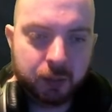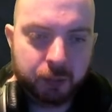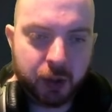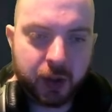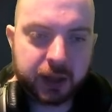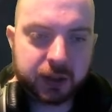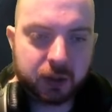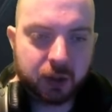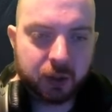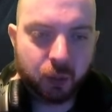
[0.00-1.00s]
Blue
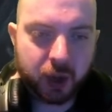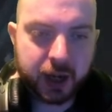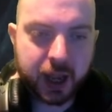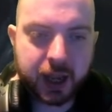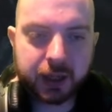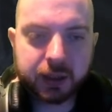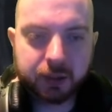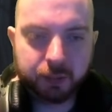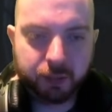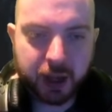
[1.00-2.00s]
S1X,
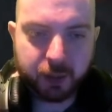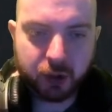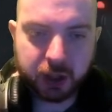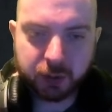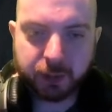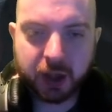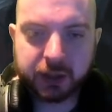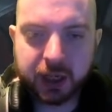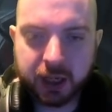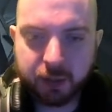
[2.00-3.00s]
hey board, it was a blast
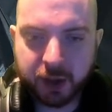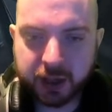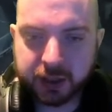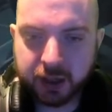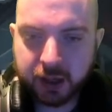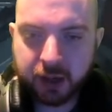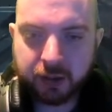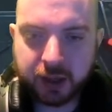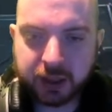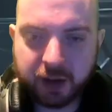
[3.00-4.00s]
seeing you in person.
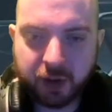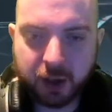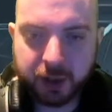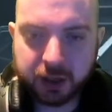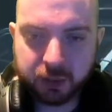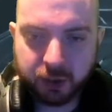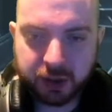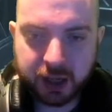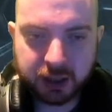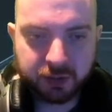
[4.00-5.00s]
Thanks again for helping us with the
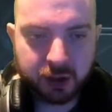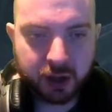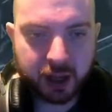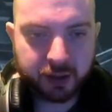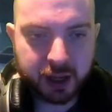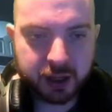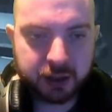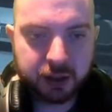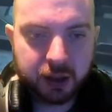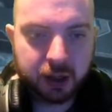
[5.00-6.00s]
interview at the end.
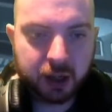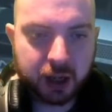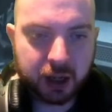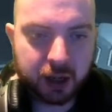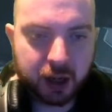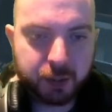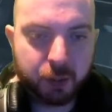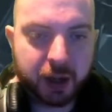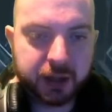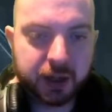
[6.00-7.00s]
Hope your
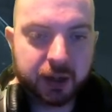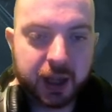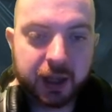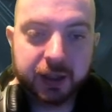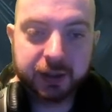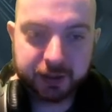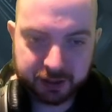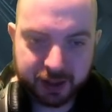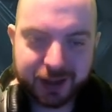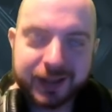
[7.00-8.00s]
bud is okay.
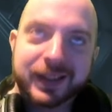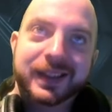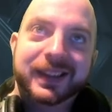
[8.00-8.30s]
Thanks.